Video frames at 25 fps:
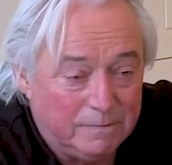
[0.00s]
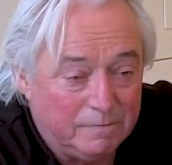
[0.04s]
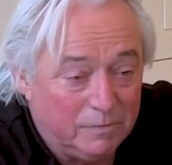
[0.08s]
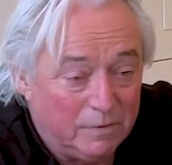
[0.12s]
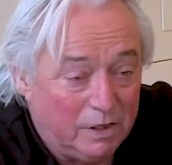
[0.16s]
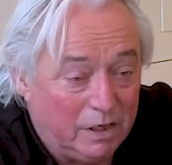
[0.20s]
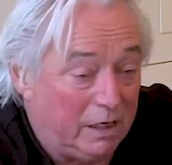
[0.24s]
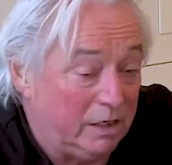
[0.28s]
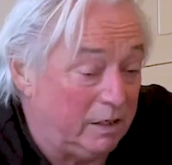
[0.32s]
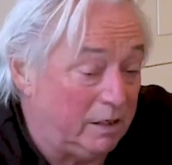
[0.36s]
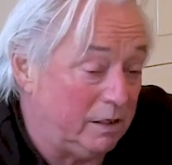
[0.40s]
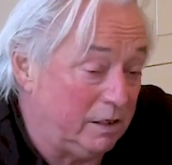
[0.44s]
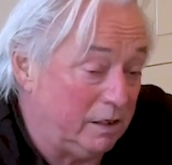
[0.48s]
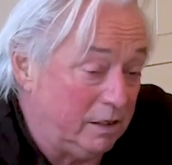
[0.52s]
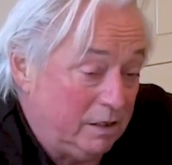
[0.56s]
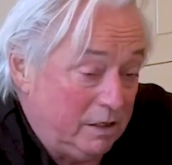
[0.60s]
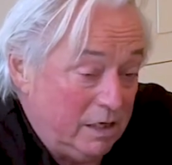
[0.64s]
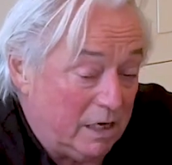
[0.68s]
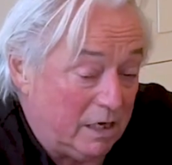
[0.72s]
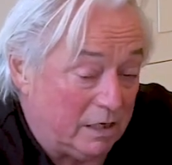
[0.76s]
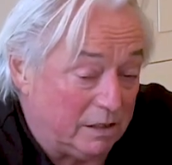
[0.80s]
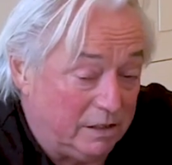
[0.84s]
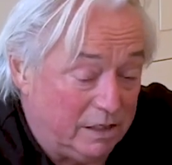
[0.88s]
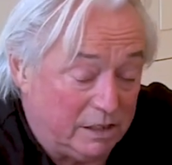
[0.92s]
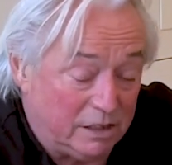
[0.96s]
And
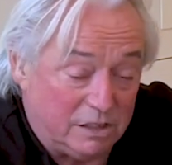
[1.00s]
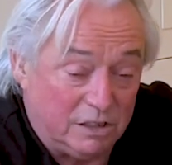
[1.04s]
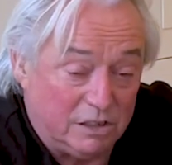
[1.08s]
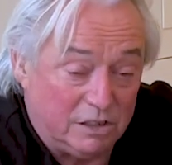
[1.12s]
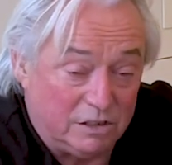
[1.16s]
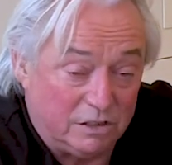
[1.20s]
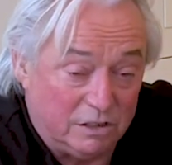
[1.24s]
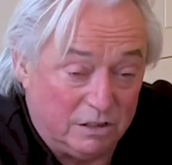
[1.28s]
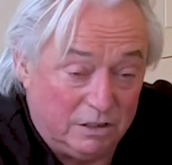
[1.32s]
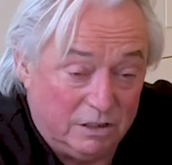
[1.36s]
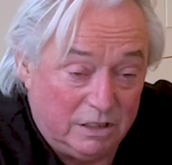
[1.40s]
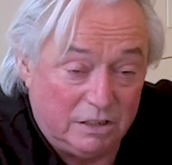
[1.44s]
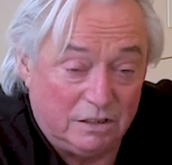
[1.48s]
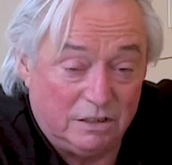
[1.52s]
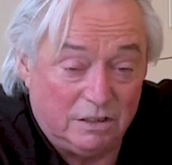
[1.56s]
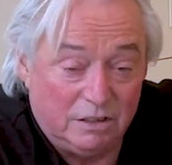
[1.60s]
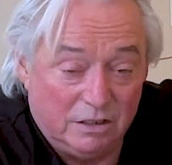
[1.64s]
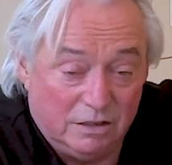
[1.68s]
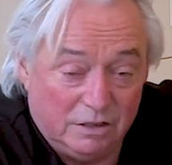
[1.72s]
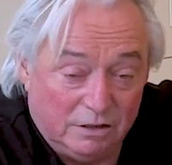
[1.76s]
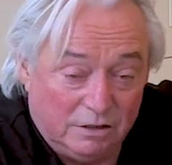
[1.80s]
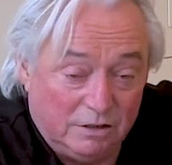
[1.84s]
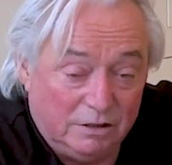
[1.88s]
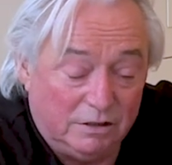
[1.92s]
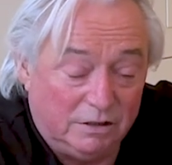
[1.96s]
this
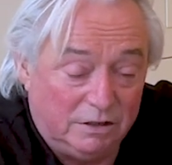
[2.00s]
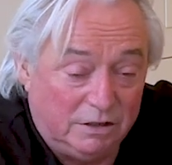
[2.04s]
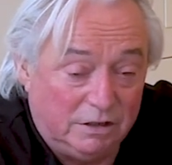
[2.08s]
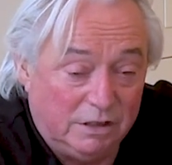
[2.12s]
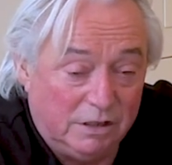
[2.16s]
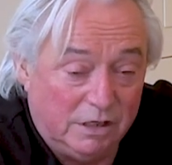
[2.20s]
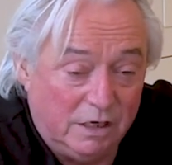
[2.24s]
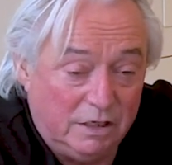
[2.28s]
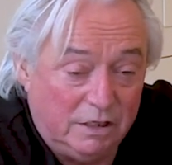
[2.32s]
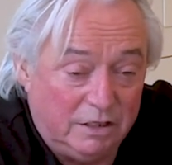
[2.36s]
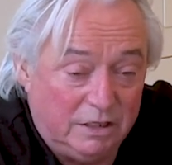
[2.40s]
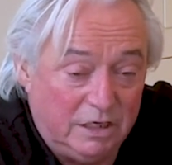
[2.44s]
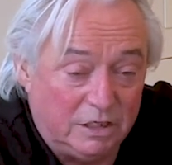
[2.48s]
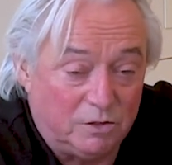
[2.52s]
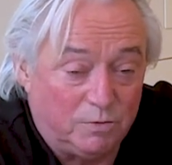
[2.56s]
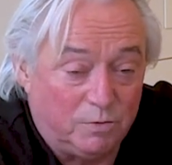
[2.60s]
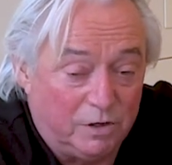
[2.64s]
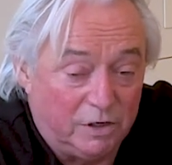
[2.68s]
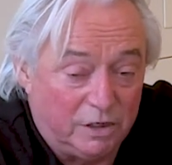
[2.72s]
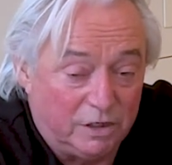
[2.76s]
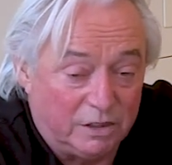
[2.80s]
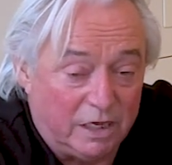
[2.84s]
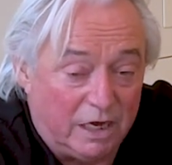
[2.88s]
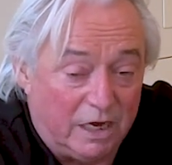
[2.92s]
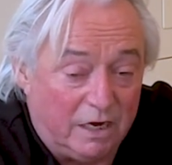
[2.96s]

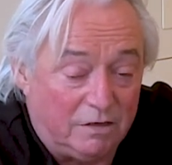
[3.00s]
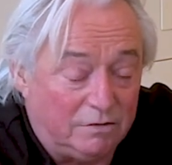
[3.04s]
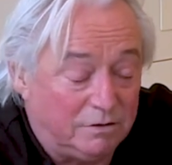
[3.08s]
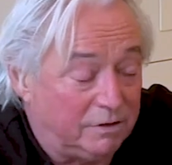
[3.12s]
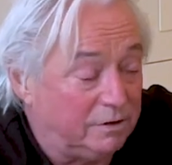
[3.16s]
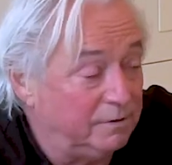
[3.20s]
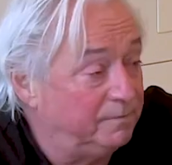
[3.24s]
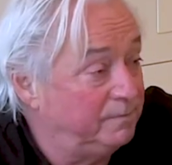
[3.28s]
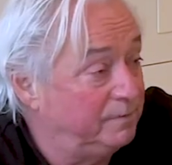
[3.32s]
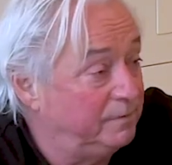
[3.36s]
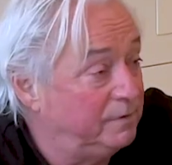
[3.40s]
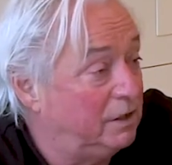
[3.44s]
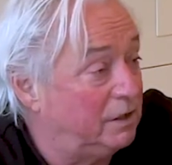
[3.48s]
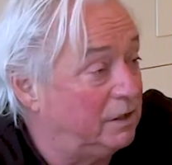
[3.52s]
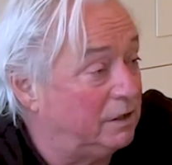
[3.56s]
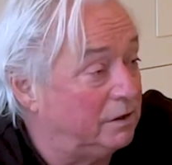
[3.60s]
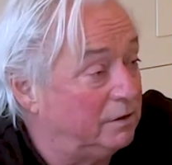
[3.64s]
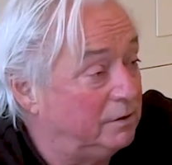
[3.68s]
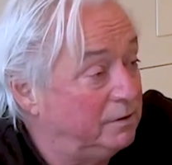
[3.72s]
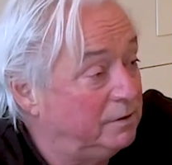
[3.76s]
worked out. Yeah.